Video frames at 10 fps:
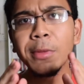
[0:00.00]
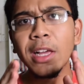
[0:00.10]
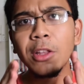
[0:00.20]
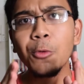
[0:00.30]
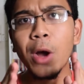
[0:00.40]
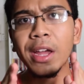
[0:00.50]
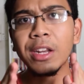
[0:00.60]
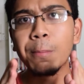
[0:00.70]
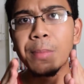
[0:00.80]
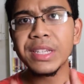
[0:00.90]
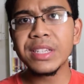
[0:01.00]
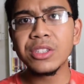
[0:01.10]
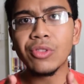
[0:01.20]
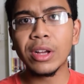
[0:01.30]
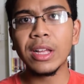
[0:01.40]
me tell you why the personal
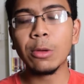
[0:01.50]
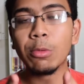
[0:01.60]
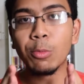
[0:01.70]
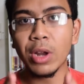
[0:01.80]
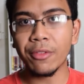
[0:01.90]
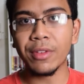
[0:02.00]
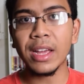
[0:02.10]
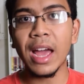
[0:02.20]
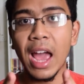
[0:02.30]
struggle in Munafik